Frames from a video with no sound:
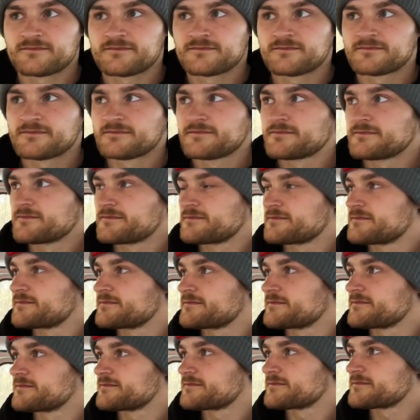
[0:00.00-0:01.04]

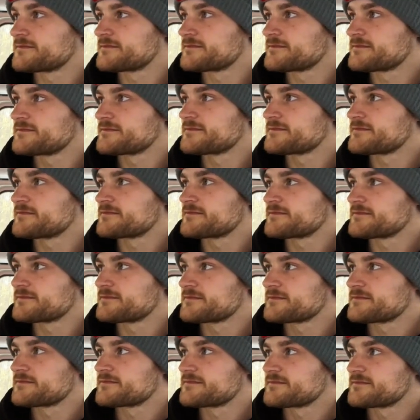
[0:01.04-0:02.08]

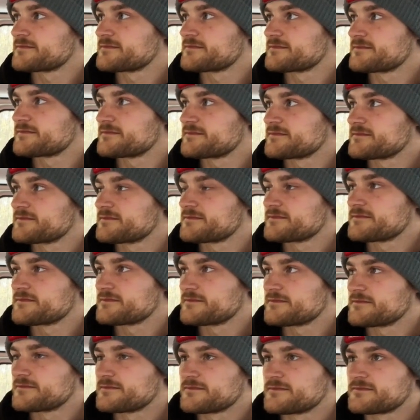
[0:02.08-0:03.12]

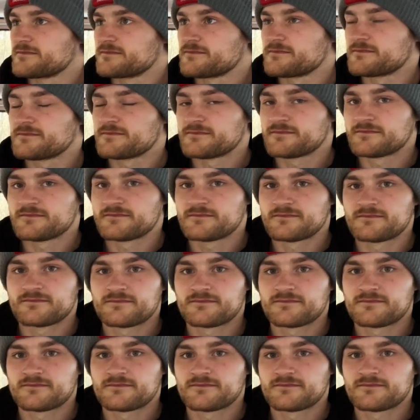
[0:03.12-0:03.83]
This person isn't speaking.